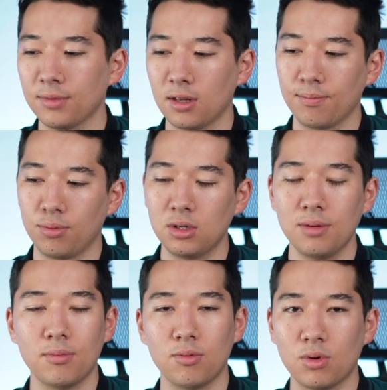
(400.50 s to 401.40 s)
put the
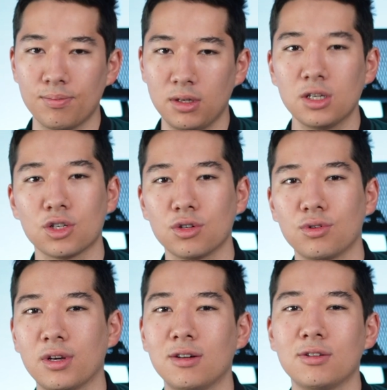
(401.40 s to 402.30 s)
1 minute chart
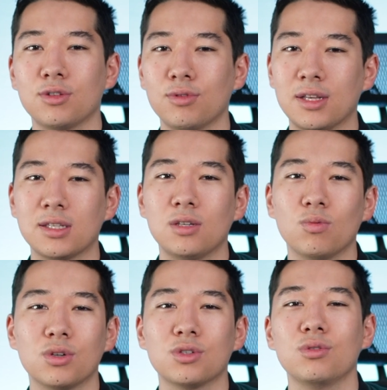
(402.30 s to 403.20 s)
together so you can see
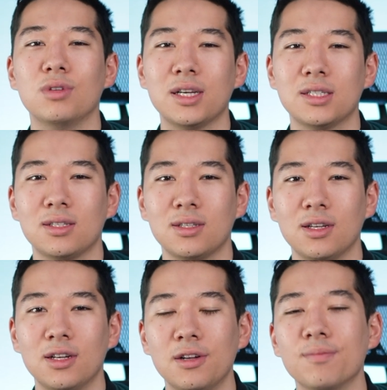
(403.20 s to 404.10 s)
1 or 2 days.
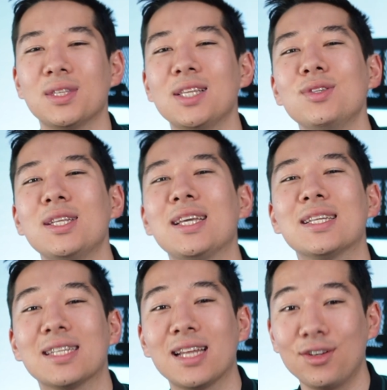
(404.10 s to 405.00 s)
Then you take
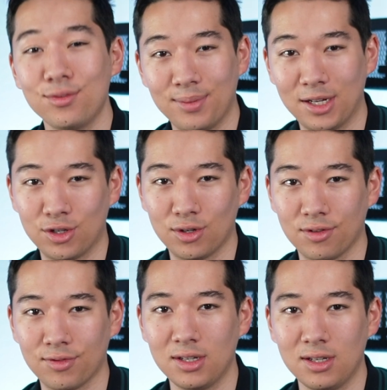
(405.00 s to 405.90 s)
another picture of
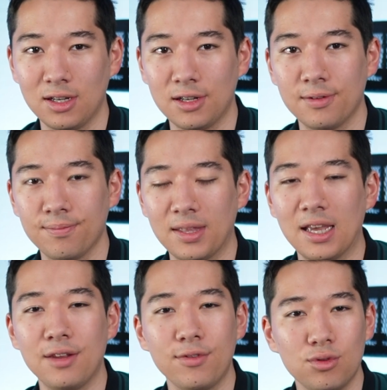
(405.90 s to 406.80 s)
it, and
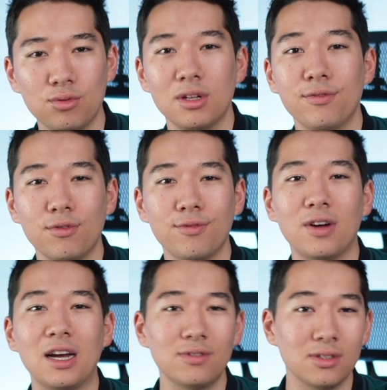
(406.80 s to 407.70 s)
if you do that for
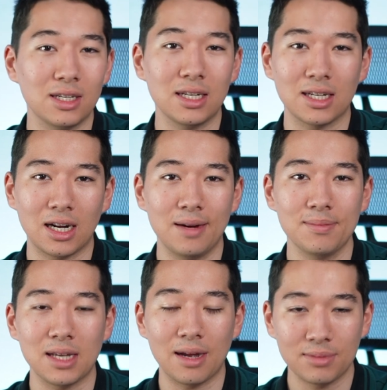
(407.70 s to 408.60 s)
5 to 10 times,
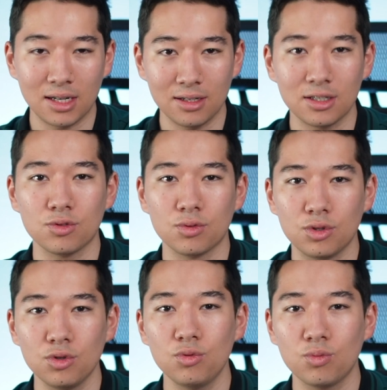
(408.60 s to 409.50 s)
I'm telling you,
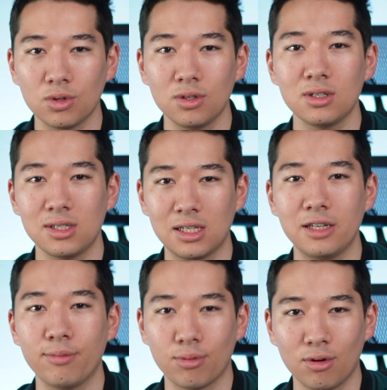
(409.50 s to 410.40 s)
you will see
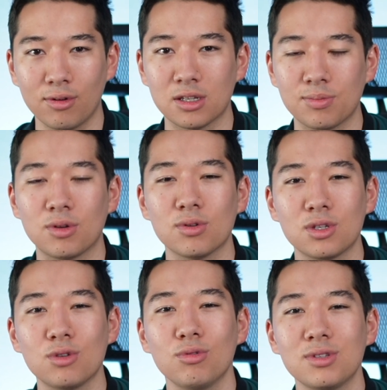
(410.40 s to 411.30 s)
progress, because
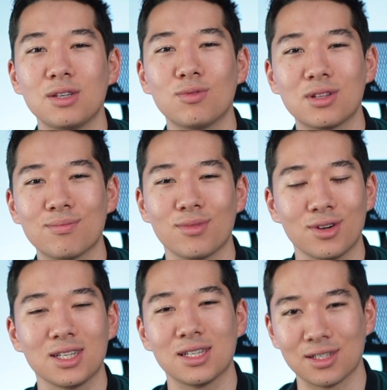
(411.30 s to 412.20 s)
you will see what the
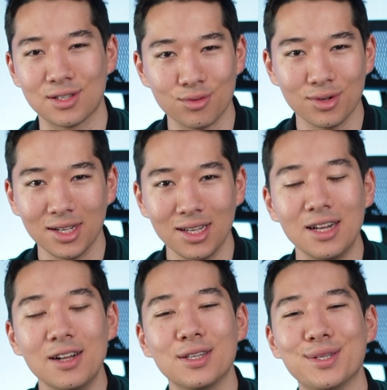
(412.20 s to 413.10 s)
market is doing.
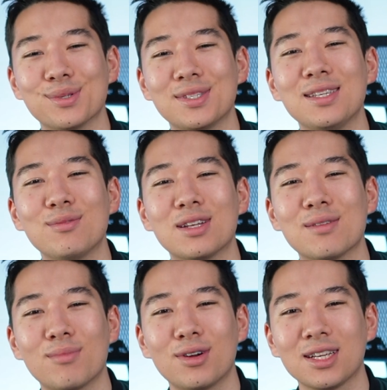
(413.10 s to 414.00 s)
You'll see when the
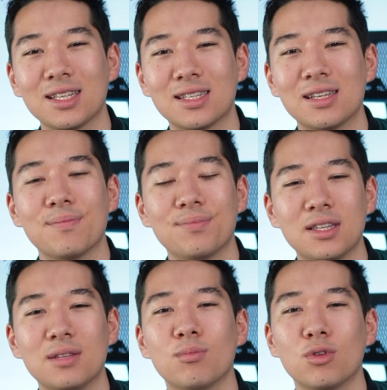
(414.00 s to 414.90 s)
market
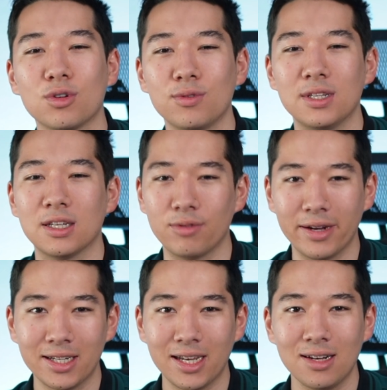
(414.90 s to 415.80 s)
did more green than red
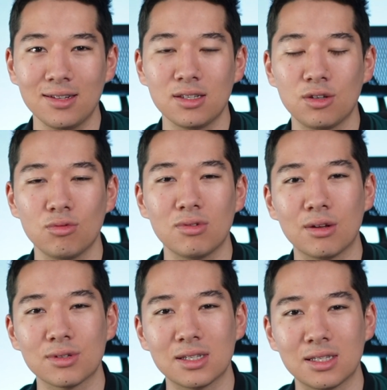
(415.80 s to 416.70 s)
candles. You will
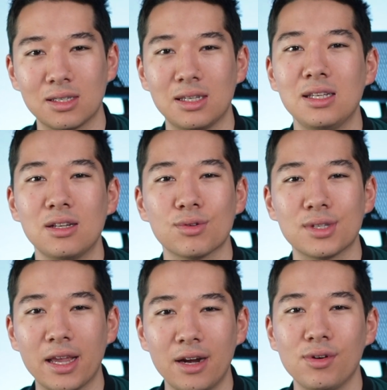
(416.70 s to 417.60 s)
also see those
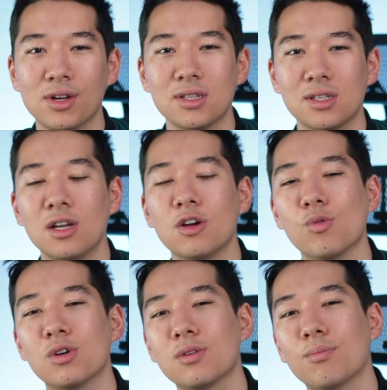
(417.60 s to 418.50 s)
areas
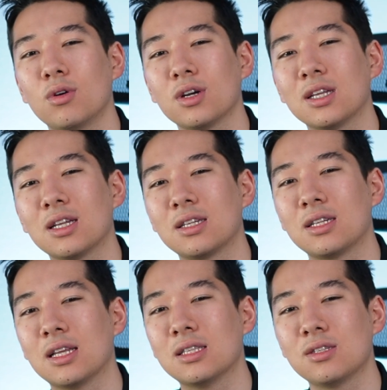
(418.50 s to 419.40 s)
where the market
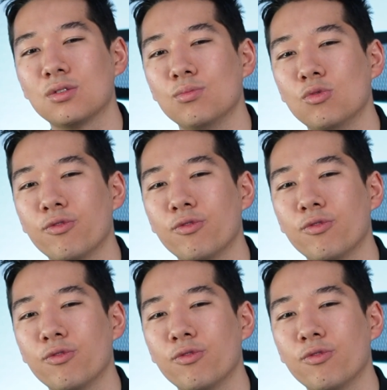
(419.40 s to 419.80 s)
tends to move